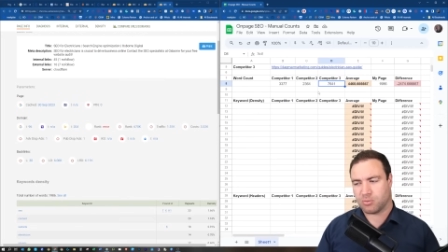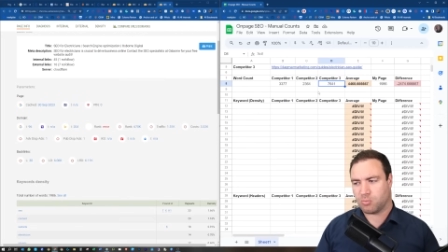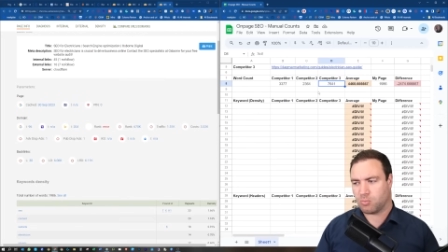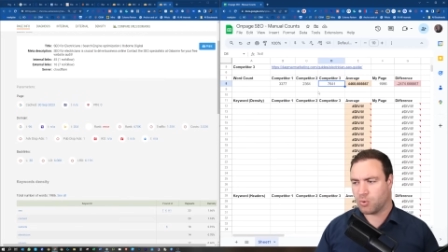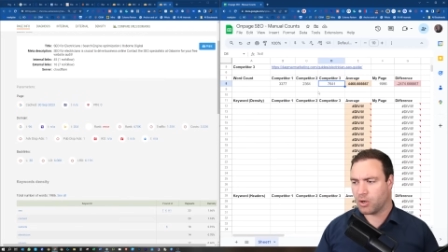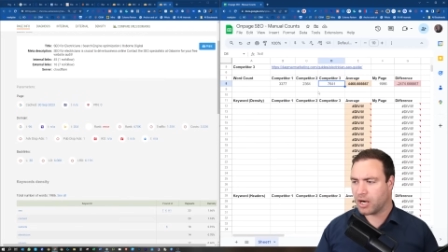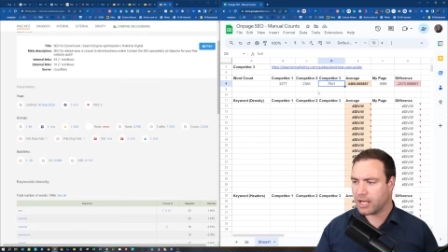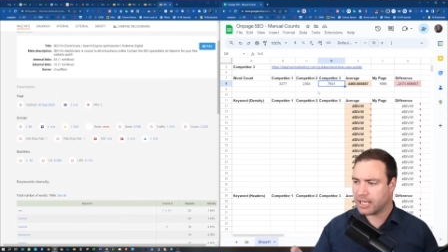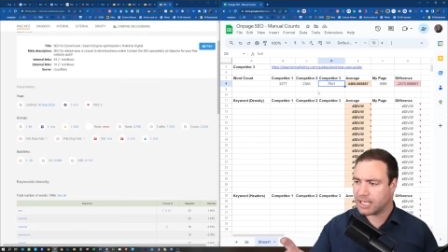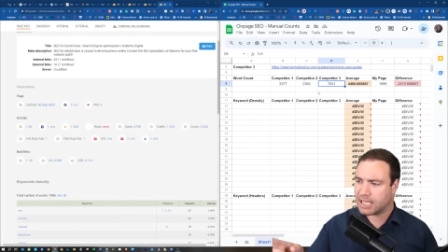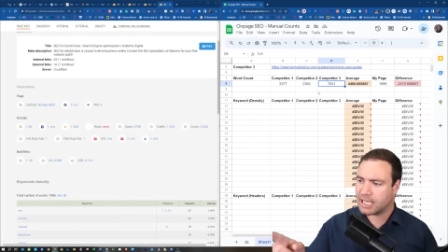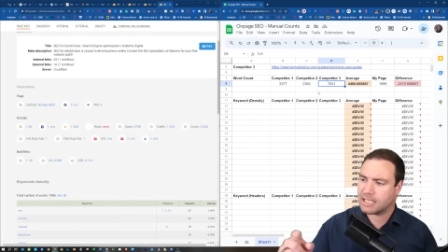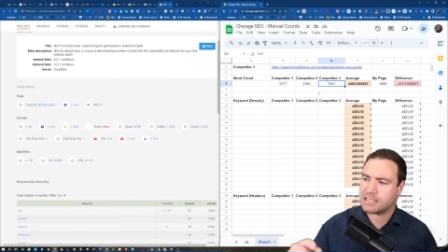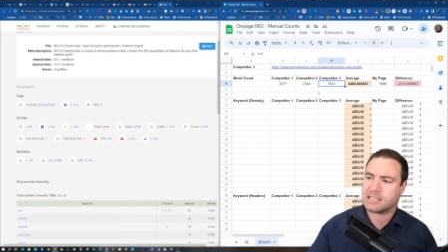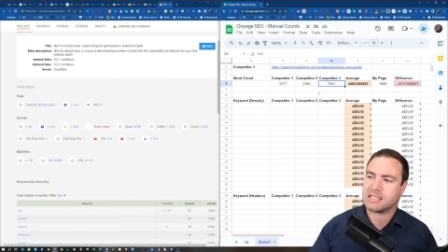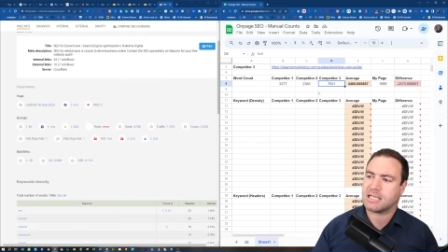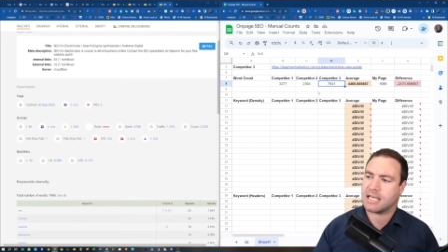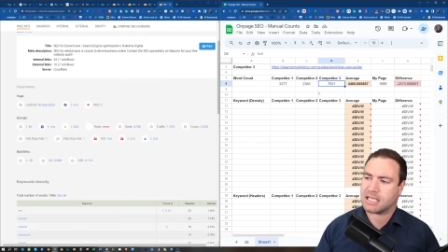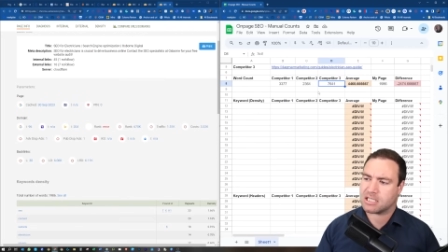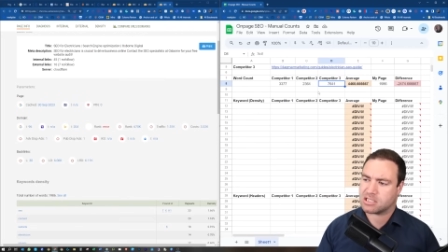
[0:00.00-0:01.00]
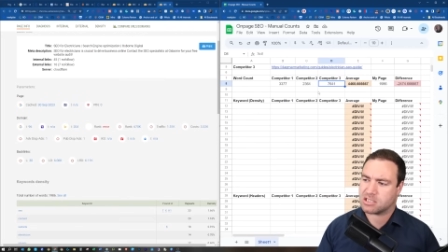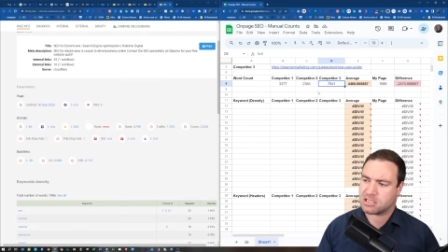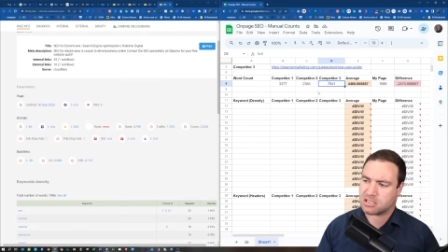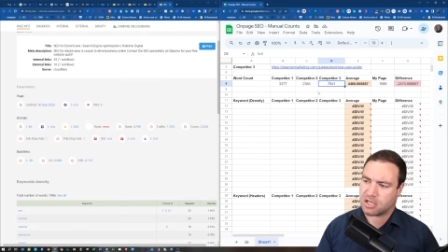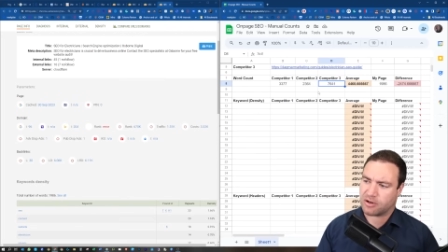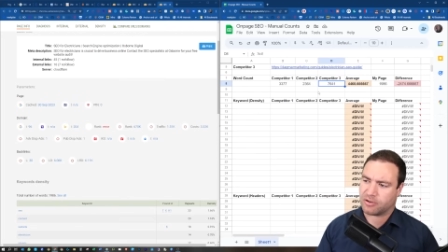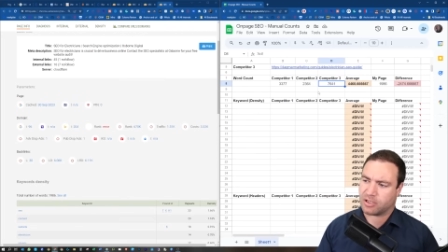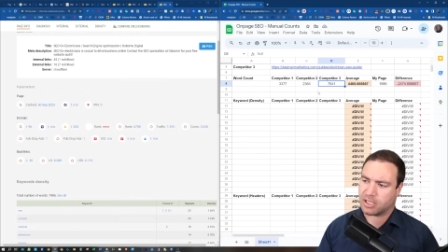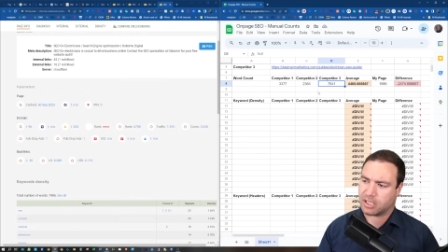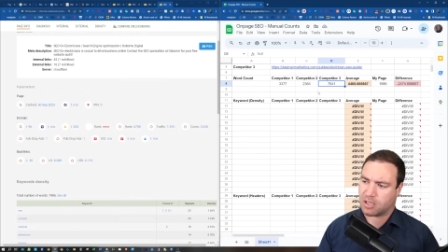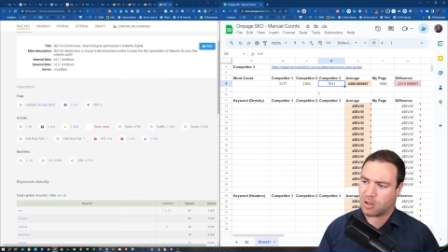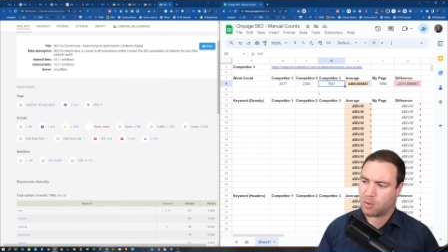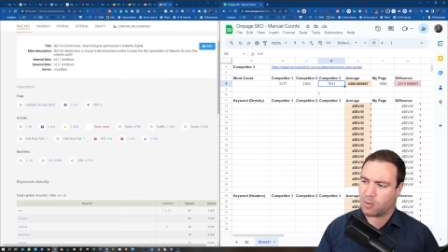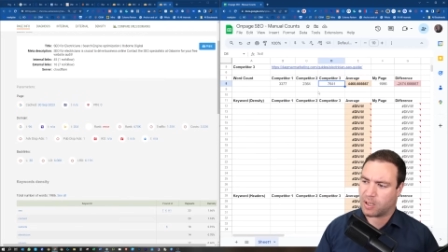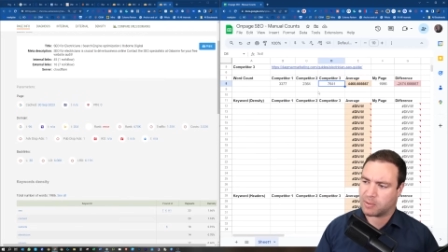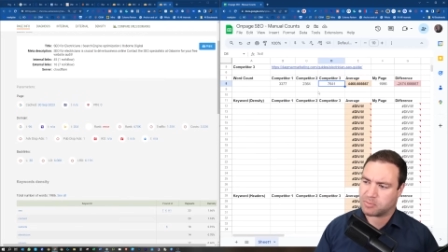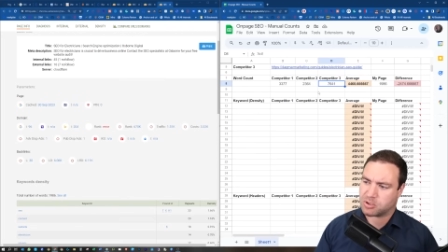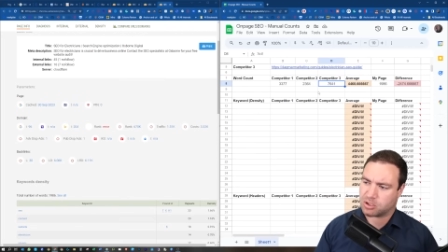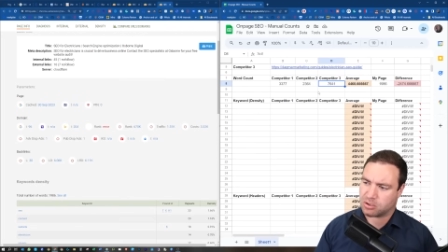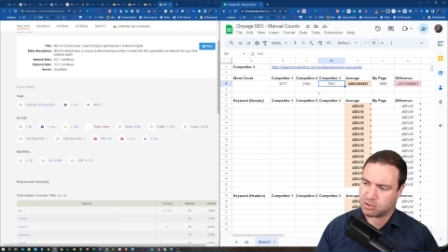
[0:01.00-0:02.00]
Would I need to necessarily go
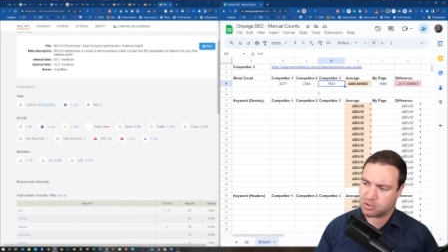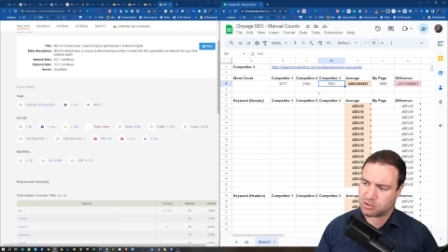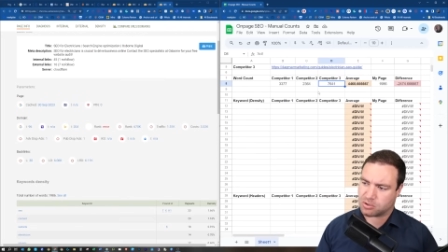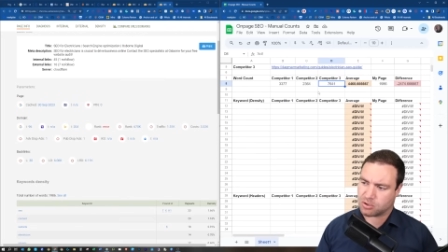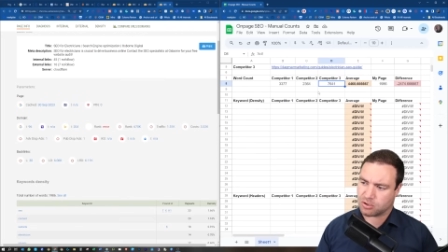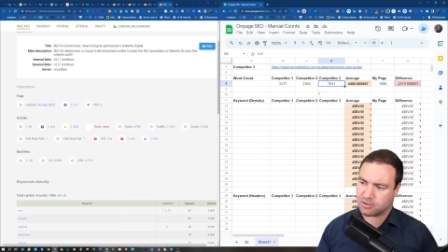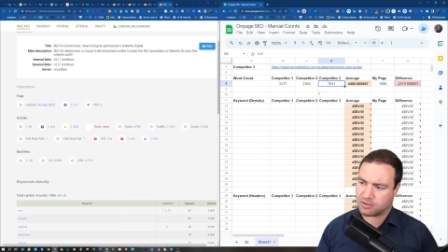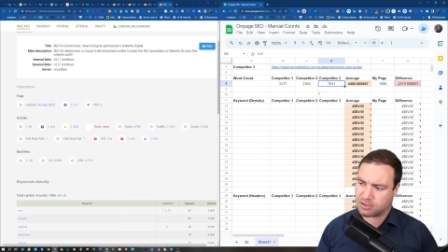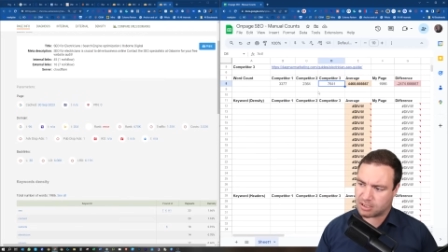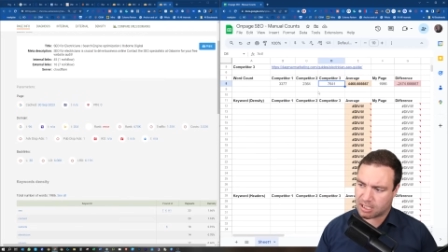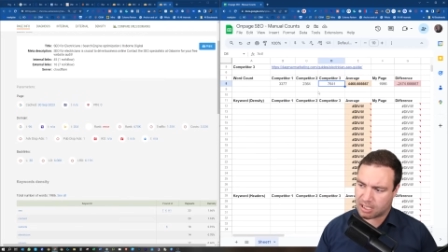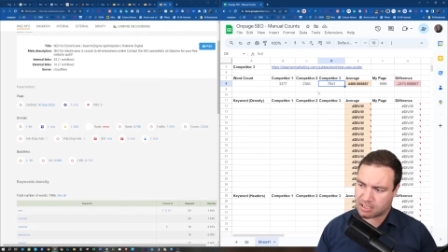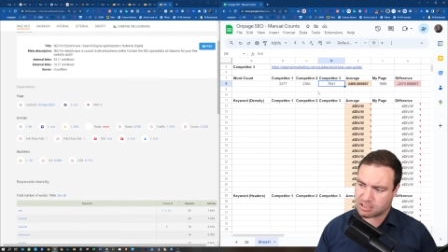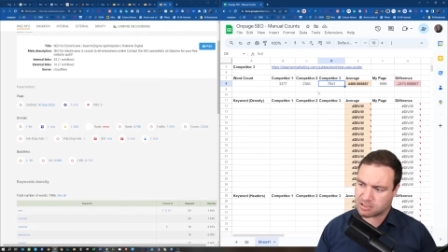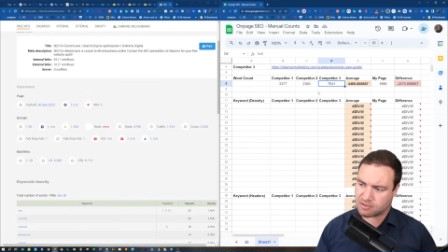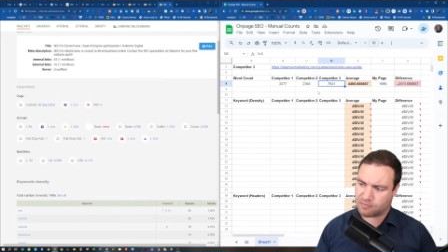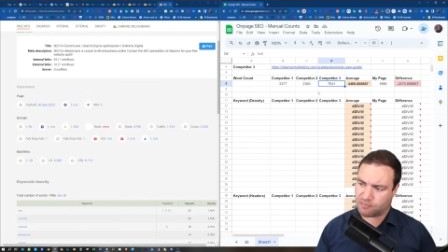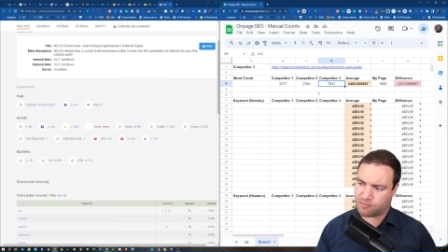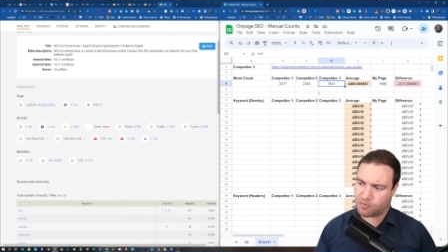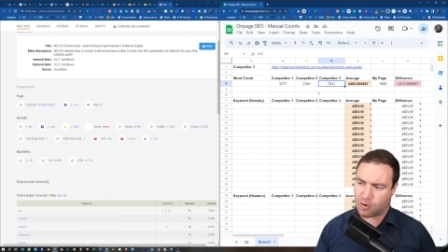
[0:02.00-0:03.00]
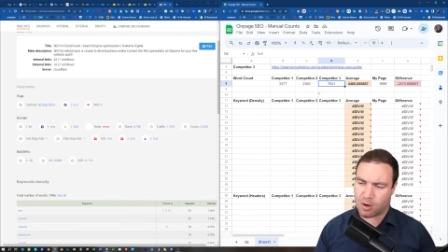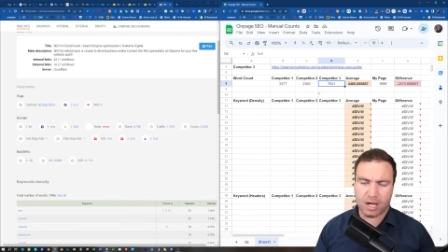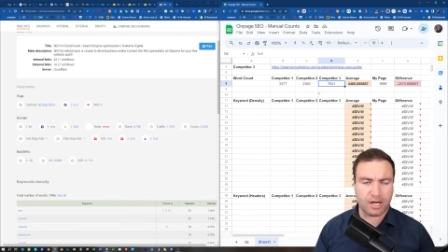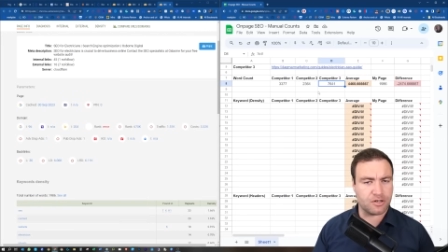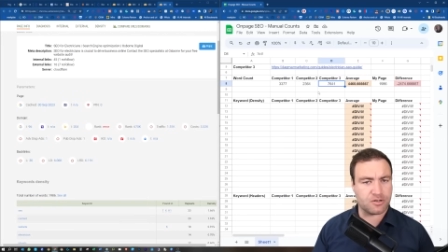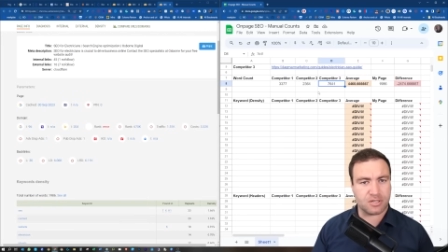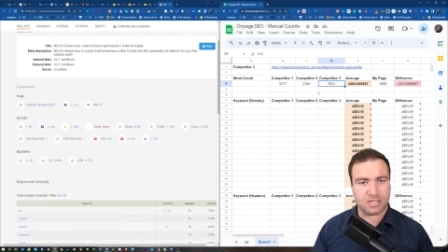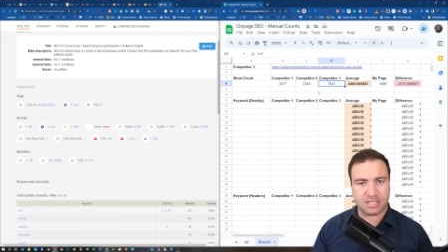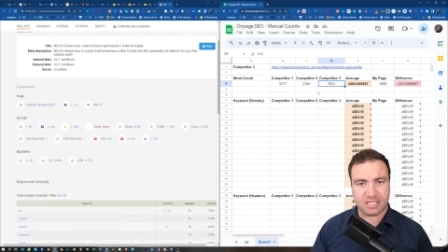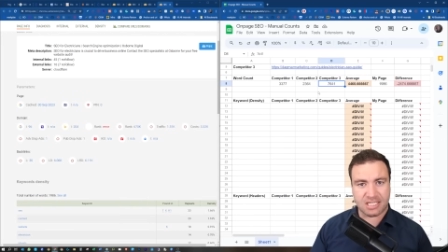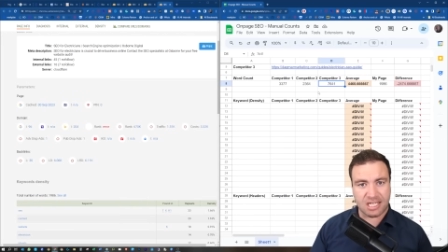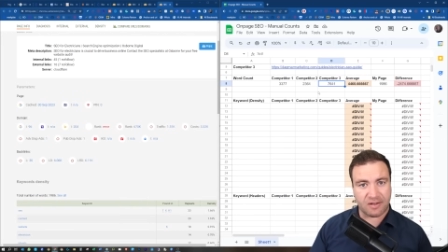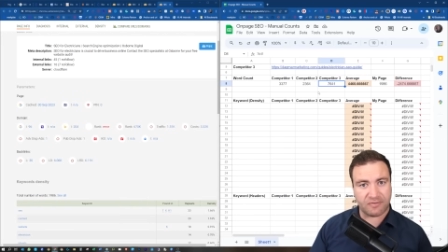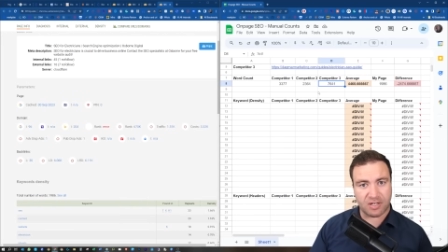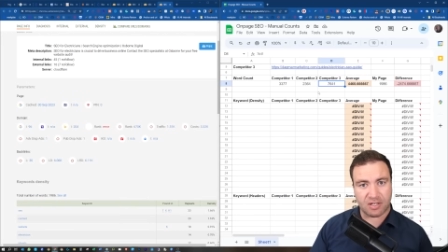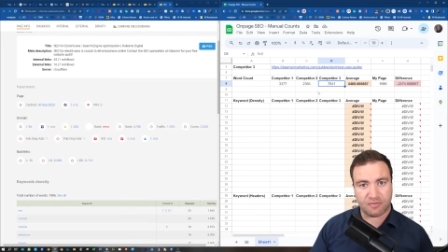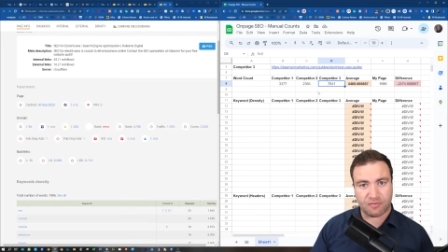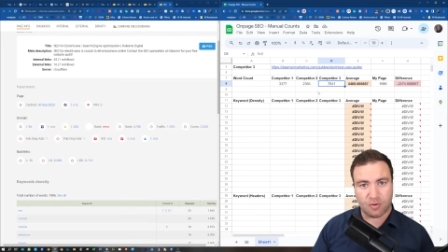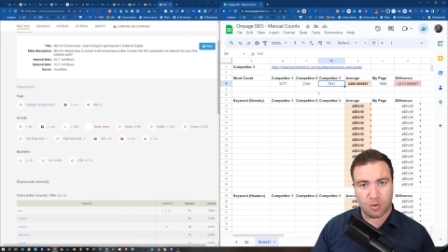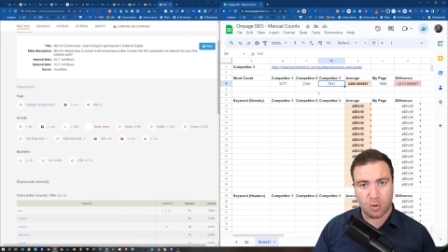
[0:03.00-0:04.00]
up to the
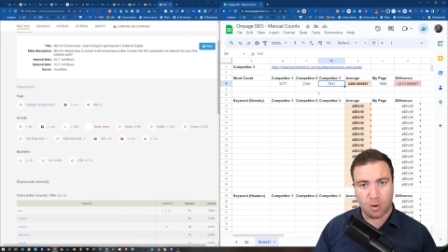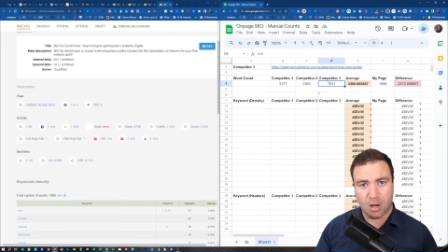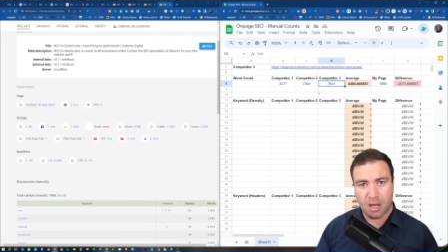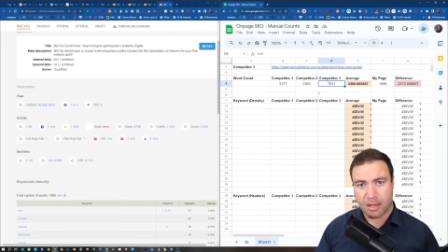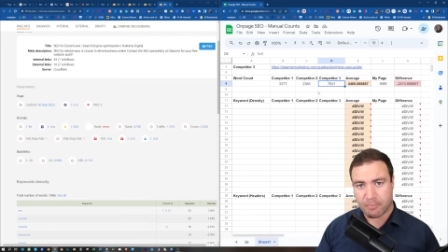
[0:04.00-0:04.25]
2,474